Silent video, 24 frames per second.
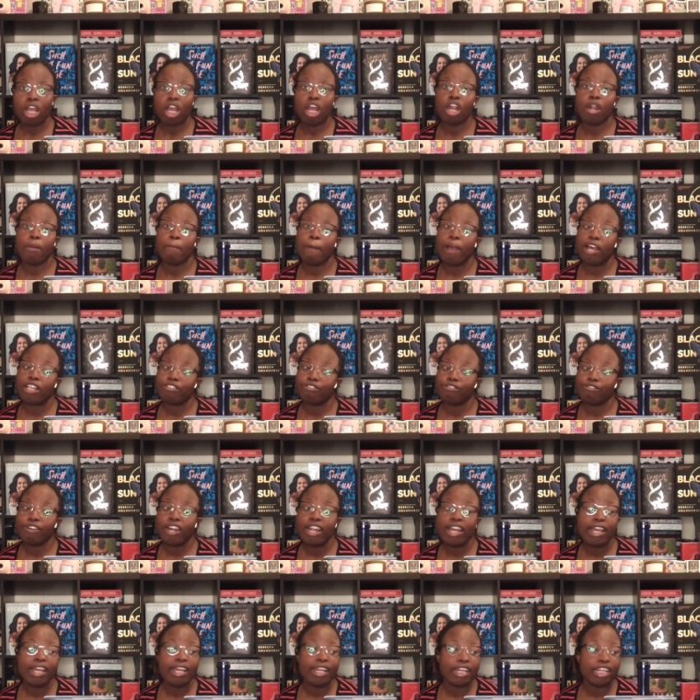Her best
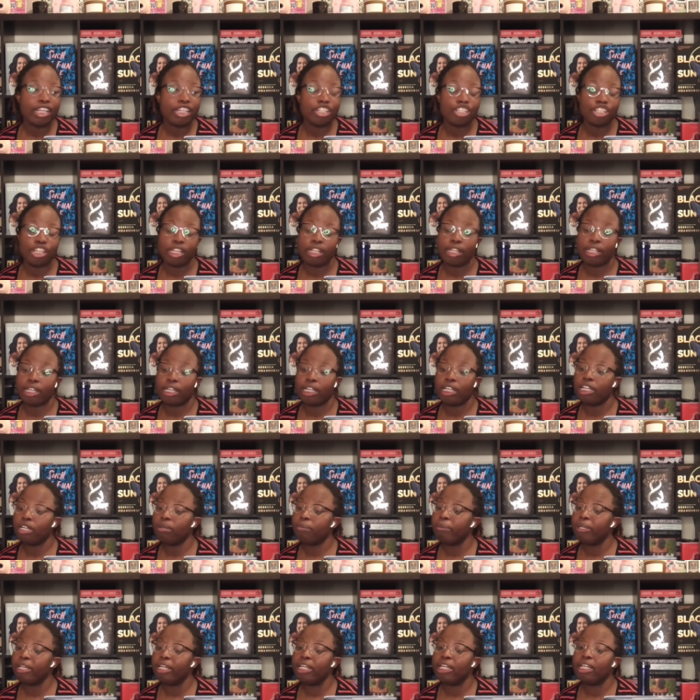friend, Sheila
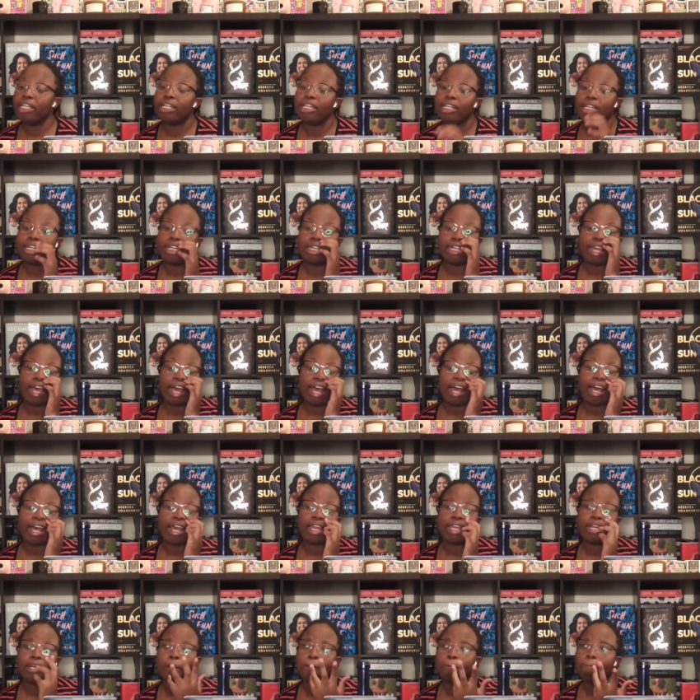Goodman,
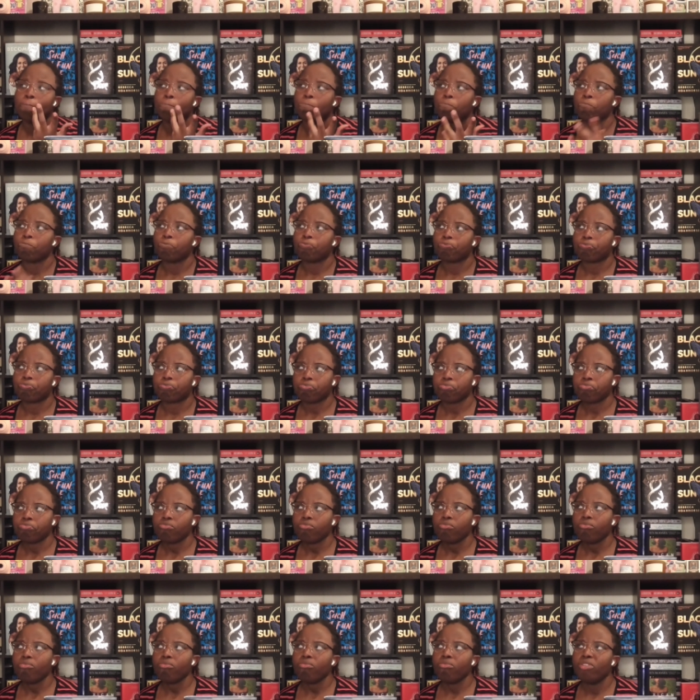died
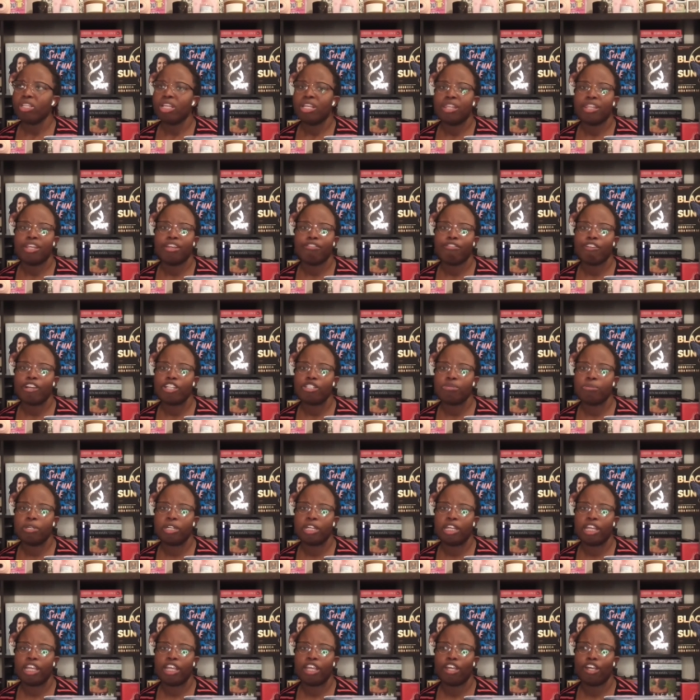their
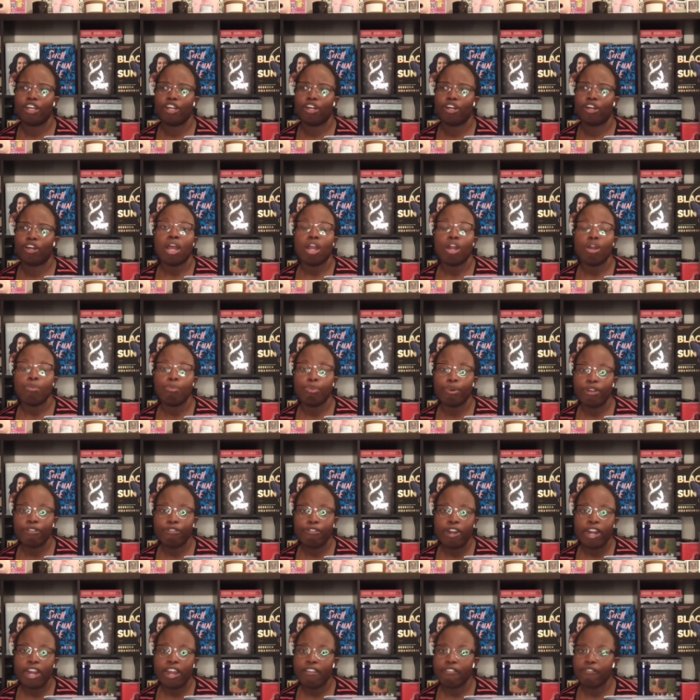freshman year. Her
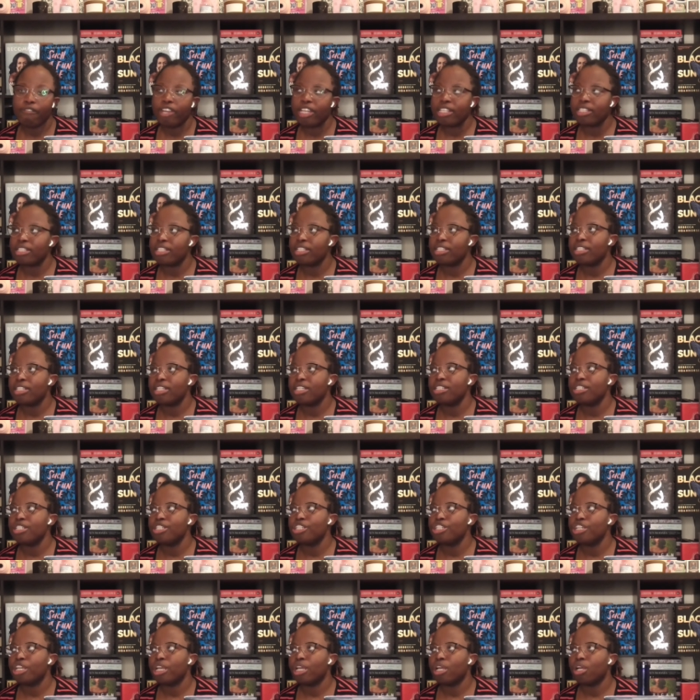boyfriend confesses he's
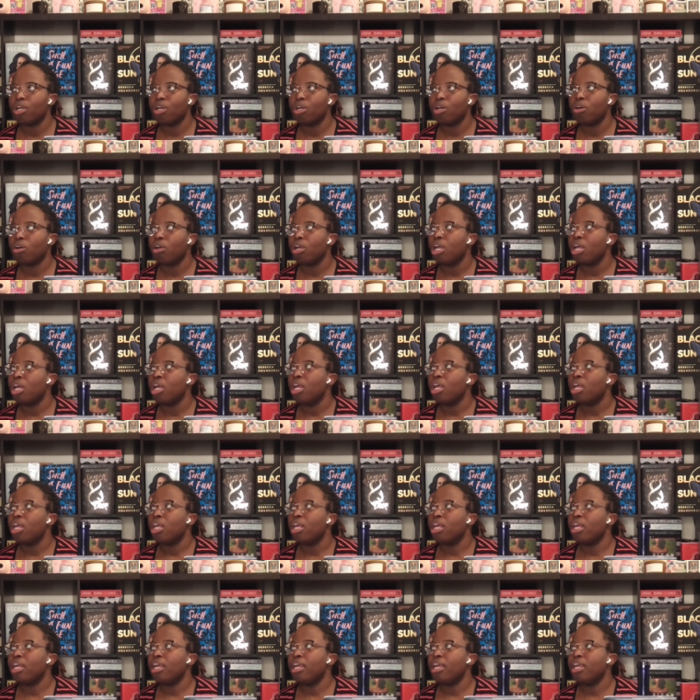in jail
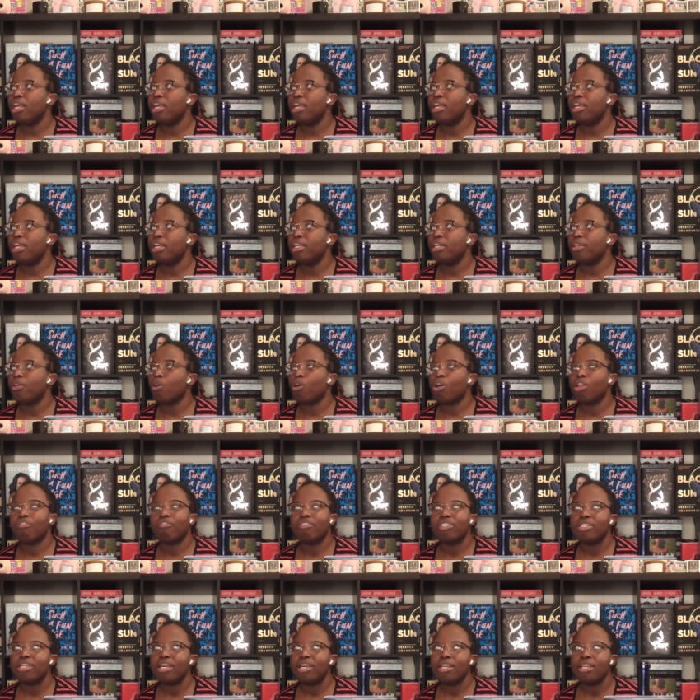and all of
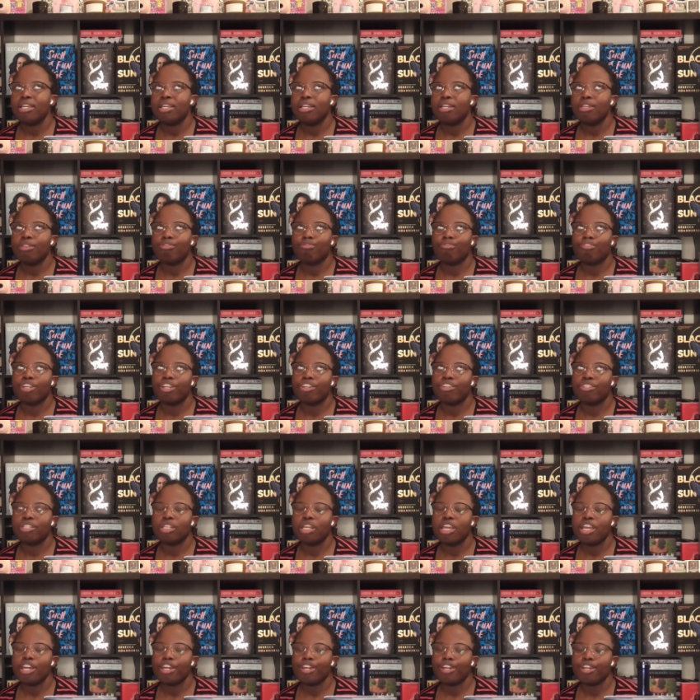a sudden, three years
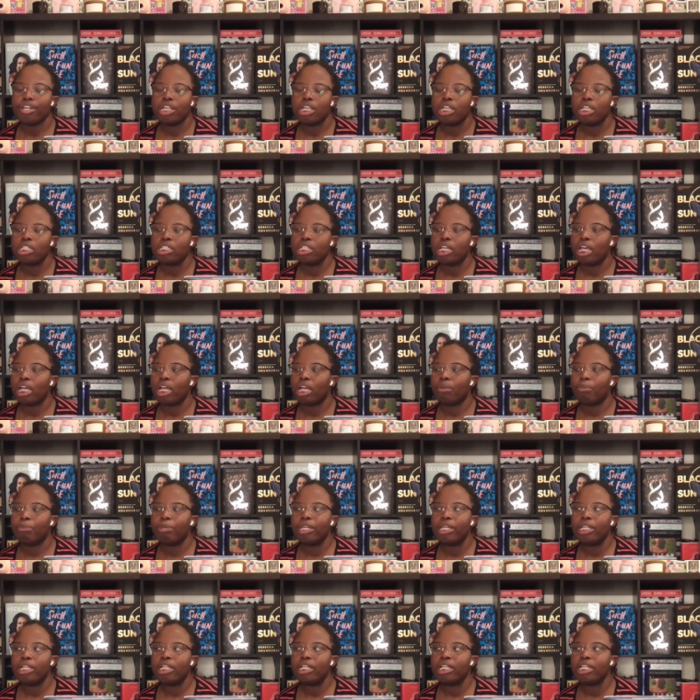later, he's like
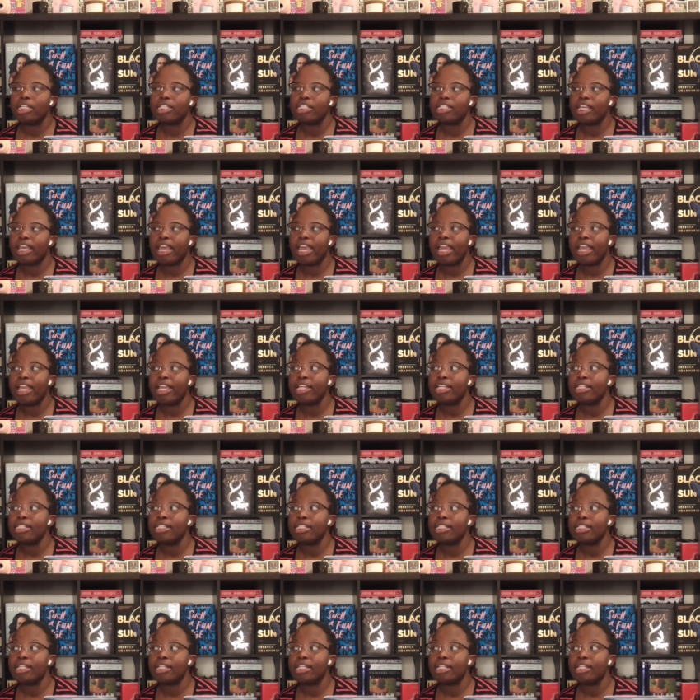appealing his case.